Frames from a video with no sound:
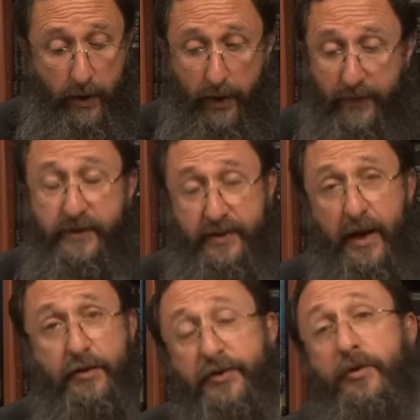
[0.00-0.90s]
and this is
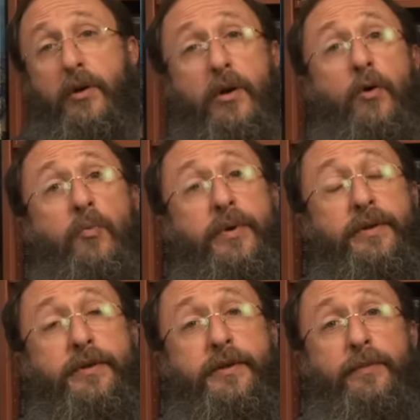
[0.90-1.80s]
how the song
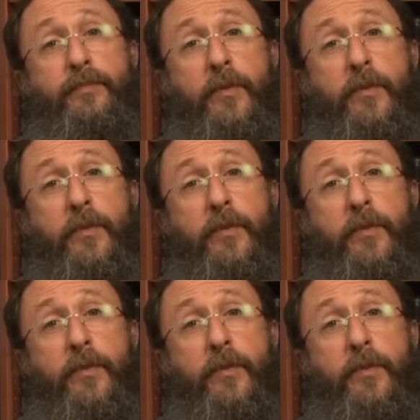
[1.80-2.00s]
opens.